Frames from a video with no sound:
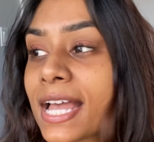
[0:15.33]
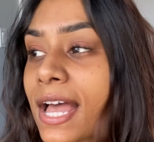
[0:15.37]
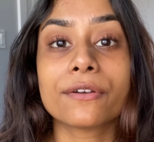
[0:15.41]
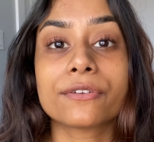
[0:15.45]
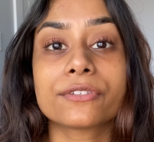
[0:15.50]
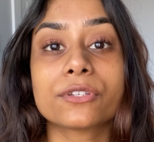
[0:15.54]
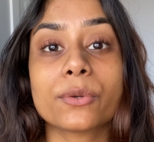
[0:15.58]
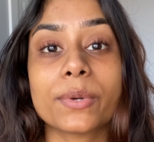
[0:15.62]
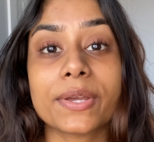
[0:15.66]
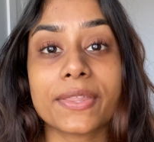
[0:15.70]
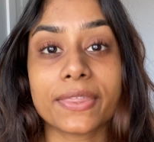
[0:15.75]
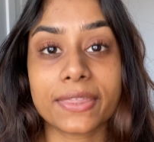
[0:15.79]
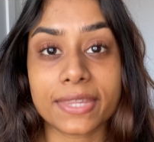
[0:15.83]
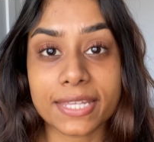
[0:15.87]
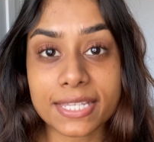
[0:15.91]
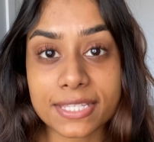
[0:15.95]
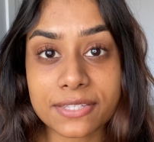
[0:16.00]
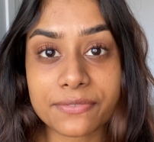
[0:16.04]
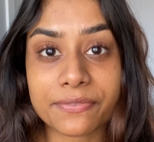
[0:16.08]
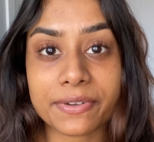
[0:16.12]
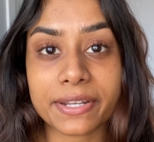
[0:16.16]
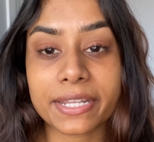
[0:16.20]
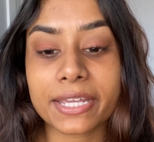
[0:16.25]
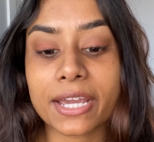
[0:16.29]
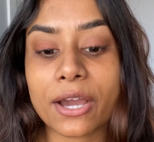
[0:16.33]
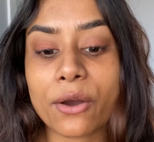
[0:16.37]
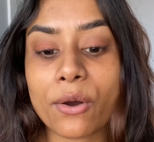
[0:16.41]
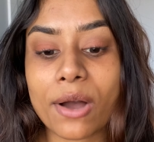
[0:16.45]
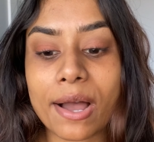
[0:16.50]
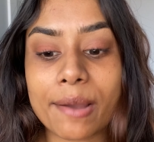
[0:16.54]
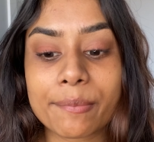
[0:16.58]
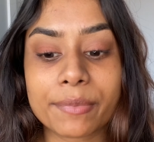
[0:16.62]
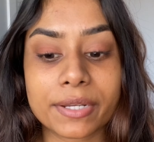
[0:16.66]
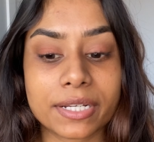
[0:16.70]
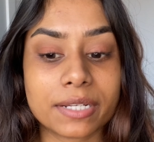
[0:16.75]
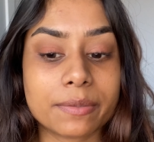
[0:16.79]
So in this video,
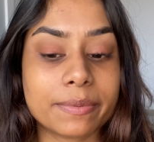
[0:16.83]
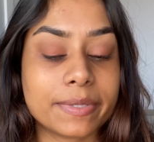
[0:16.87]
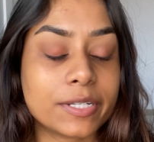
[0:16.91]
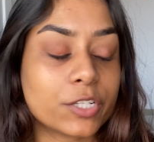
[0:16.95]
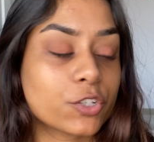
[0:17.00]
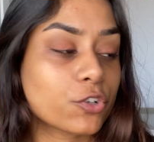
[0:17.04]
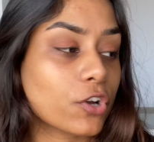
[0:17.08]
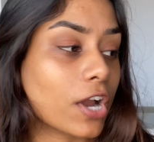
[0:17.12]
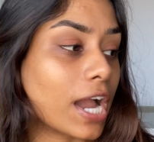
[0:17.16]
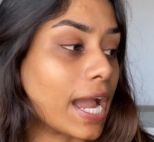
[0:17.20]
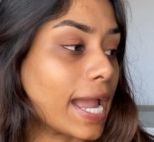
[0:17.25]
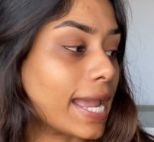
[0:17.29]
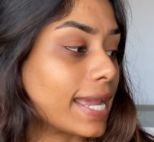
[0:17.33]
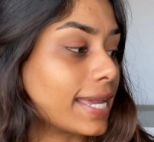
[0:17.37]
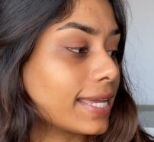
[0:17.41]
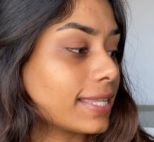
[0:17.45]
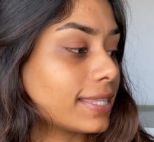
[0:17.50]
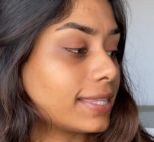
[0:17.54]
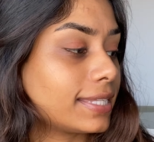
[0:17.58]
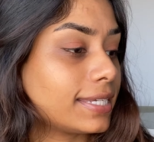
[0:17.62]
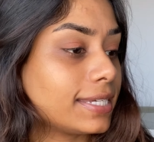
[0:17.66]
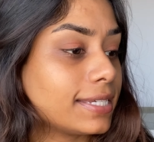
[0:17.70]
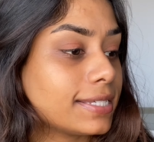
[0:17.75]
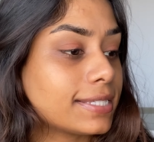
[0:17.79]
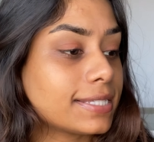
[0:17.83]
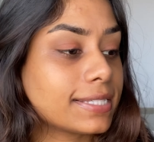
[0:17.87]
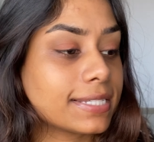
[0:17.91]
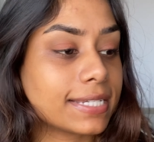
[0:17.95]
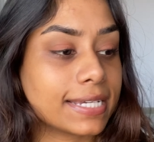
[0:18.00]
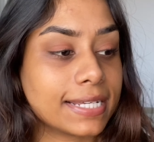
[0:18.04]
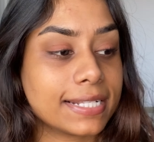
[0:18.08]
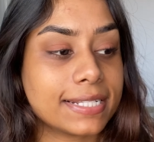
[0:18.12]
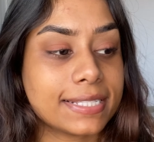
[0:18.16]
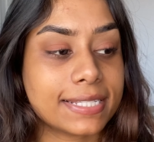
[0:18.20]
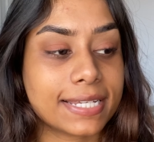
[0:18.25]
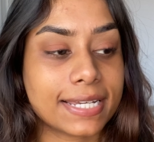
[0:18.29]
I'm going to be trying the
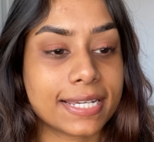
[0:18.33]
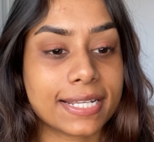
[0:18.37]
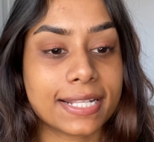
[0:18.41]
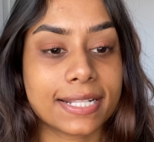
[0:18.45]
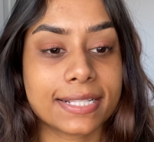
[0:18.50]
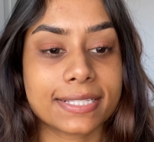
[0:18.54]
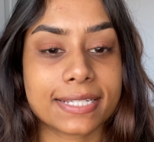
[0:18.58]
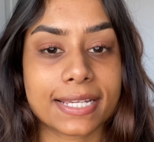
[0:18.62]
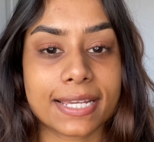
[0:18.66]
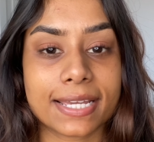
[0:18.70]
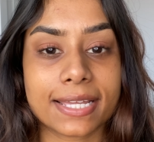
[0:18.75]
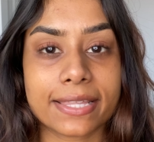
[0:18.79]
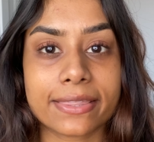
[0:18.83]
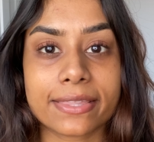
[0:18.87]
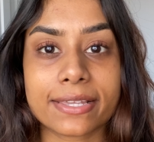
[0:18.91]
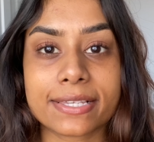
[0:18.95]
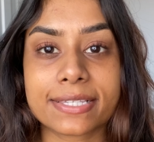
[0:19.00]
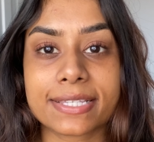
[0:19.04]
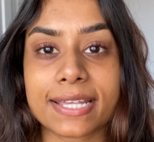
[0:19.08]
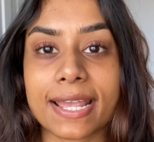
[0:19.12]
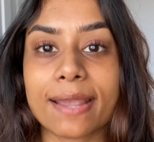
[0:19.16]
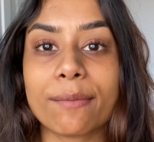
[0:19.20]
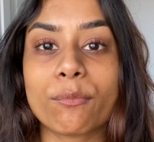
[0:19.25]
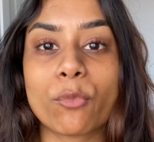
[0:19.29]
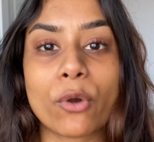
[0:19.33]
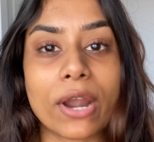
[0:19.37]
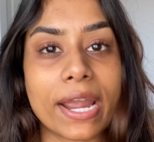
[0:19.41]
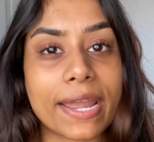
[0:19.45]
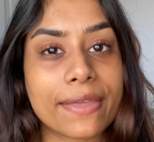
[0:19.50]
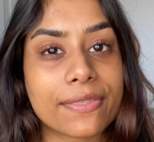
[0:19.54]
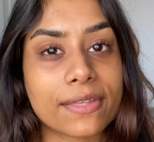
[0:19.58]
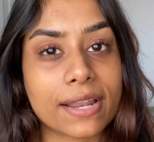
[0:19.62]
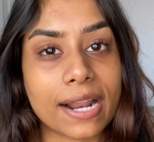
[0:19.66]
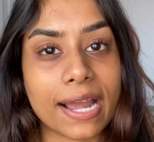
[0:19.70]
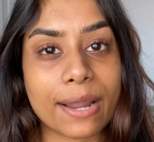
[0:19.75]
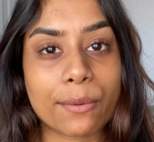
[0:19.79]
skin tint in the same way
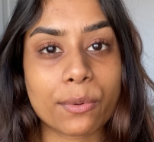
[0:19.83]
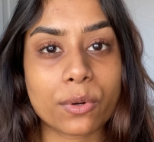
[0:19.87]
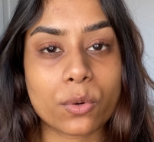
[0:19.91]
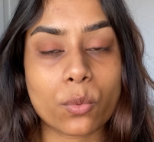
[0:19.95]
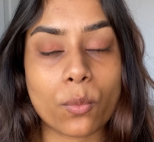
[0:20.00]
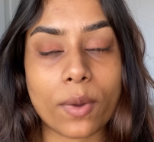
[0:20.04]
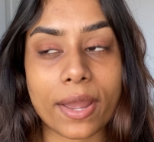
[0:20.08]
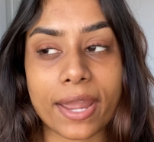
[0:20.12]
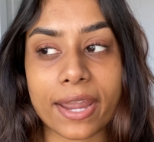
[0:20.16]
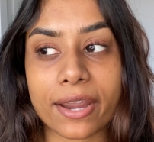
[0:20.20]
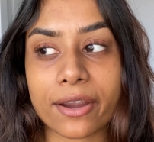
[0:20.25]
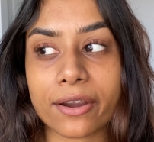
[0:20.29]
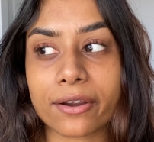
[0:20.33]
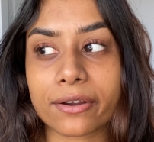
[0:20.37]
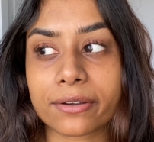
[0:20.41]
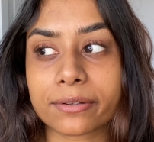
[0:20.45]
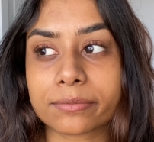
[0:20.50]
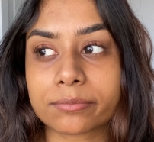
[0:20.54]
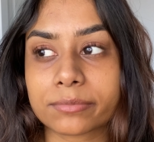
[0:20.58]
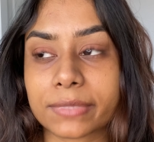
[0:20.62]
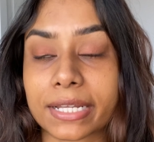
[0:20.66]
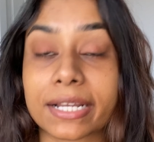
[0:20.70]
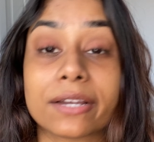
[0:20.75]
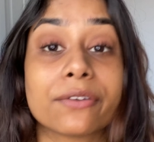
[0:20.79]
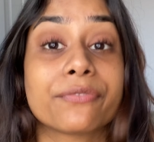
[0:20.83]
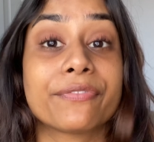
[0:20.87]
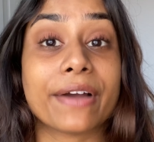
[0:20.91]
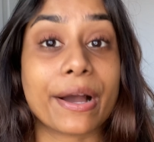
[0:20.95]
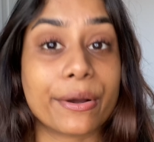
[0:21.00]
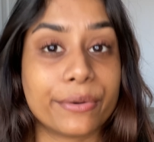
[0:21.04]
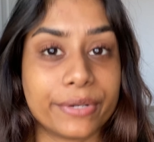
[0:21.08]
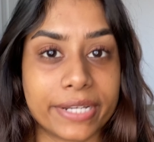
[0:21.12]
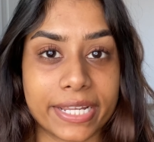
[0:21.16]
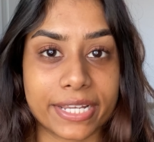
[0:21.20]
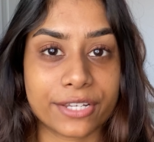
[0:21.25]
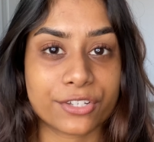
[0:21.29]
that I would wear like a
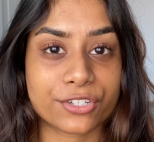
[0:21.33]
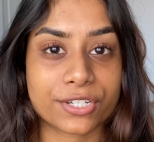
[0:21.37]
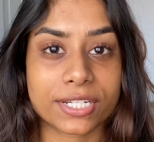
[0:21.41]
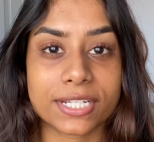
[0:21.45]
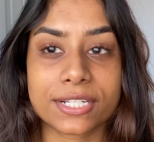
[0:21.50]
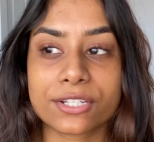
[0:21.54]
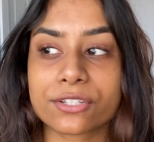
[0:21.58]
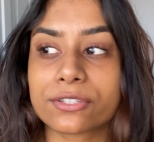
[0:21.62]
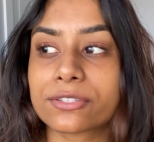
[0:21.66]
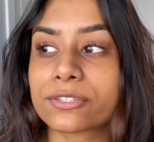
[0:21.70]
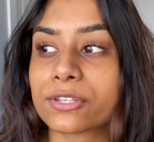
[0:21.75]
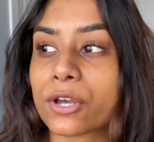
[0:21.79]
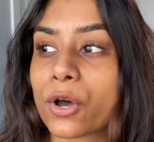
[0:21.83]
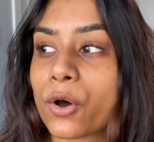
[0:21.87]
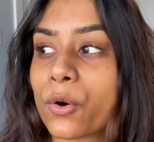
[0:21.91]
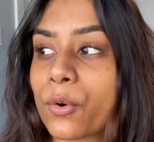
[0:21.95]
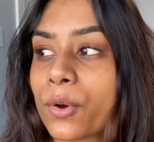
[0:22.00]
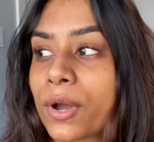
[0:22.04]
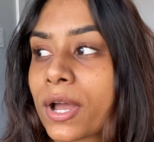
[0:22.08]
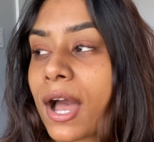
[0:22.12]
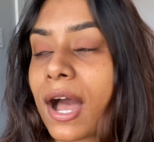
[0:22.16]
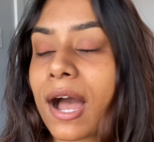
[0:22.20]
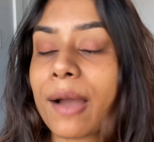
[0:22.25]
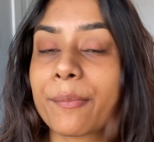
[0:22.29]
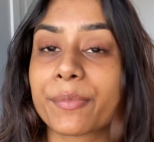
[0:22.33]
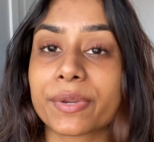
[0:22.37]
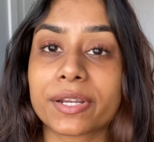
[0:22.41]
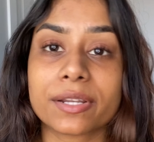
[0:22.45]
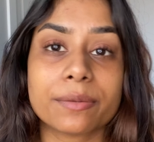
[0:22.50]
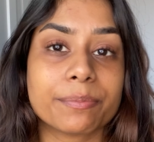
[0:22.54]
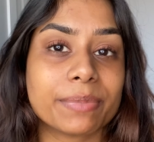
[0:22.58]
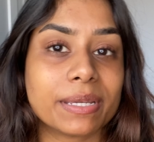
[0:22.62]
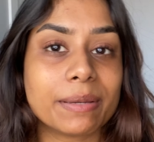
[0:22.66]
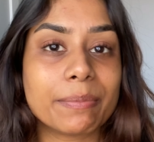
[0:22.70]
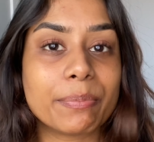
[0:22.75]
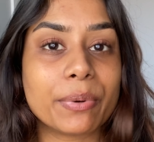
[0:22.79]
foundation. So I'm going to
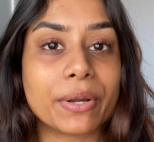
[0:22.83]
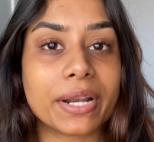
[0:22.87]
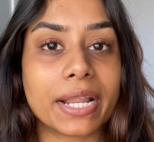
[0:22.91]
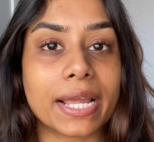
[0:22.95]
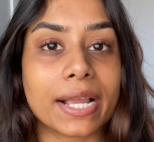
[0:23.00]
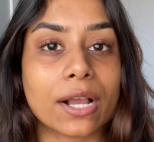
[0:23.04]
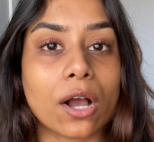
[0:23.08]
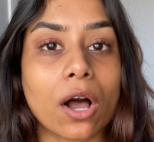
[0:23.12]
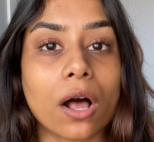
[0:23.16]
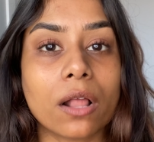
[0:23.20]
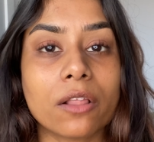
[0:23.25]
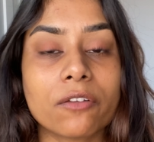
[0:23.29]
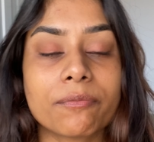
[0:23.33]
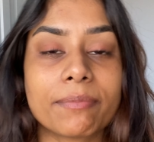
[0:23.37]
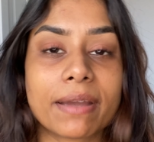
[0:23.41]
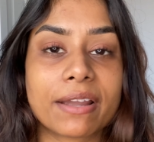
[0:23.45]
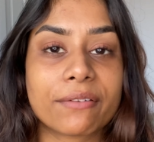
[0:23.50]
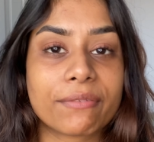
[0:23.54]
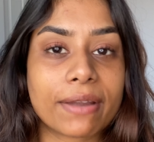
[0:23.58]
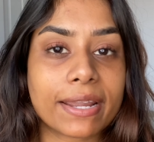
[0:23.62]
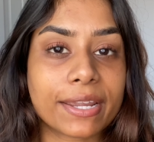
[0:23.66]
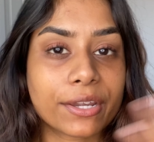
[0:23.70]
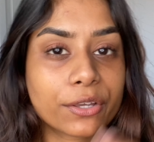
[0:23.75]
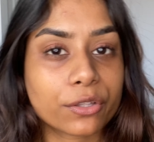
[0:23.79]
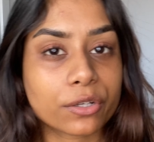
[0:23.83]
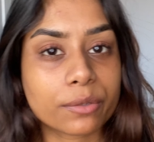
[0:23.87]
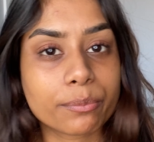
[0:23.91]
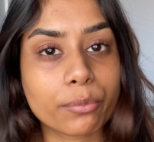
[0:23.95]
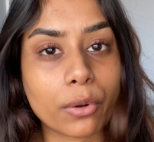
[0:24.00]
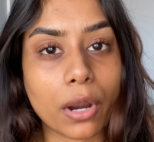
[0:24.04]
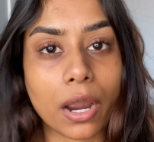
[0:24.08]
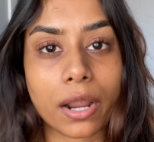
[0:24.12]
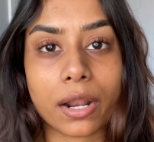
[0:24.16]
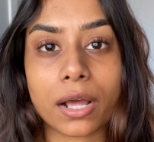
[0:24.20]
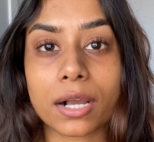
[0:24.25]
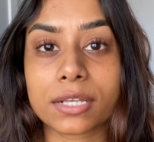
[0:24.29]
be putting all of my regular
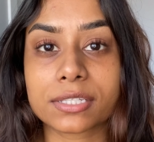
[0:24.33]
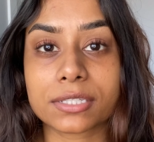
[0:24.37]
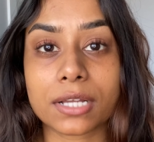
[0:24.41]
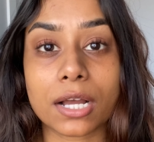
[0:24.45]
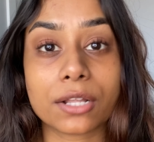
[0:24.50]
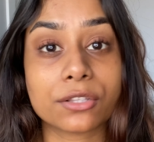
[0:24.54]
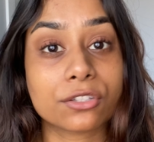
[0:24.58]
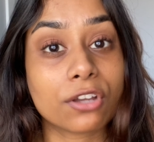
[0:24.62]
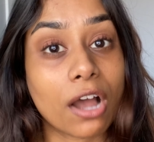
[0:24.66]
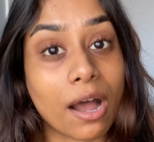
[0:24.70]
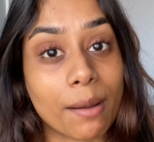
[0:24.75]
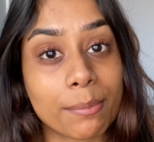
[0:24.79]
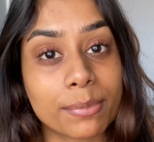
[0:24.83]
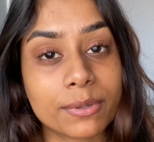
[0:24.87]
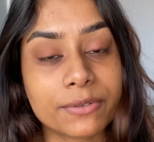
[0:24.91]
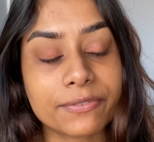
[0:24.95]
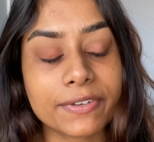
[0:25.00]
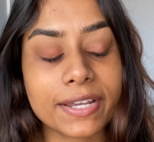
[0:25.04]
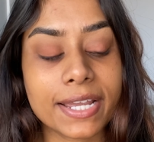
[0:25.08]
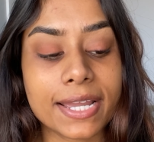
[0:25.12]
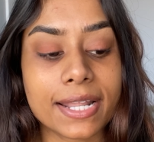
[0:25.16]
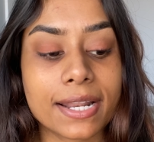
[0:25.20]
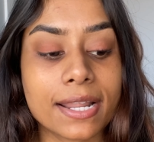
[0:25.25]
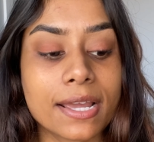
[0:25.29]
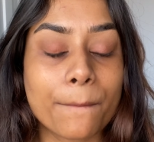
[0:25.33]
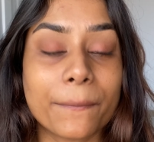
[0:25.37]
products on top of it.